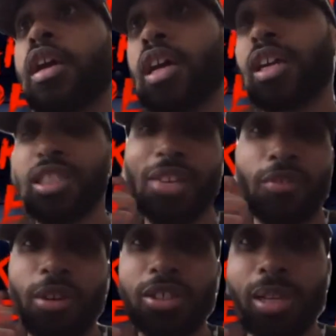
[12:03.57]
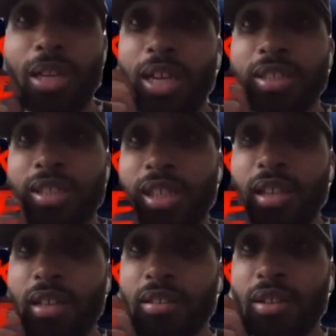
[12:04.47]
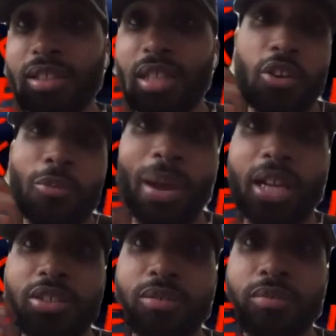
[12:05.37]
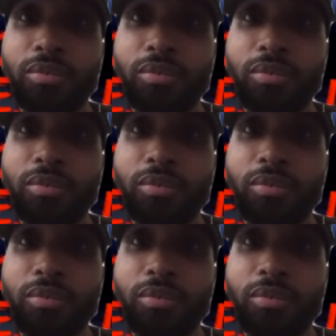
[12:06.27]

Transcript: Because even WrestleMania 18, that, that Taker match